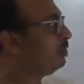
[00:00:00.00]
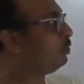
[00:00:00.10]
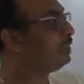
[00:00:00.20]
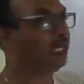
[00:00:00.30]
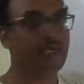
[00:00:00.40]

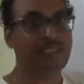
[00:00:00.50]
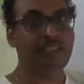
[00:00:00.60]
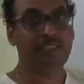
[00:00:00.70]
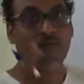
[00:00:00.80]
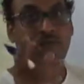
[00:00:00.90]
So
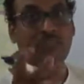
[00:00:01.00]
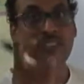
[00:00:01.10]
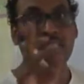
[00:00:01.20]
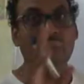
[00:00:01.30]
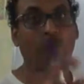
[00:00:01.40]
charge is a
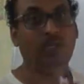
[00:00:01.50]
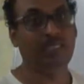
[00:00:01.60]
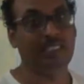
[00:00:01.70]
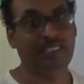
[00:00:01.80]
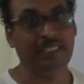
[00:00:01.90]
physical
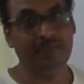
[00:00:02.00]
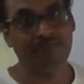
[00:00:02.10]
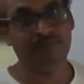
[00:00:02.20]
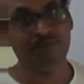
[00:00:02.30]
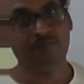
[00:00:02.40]
quantity,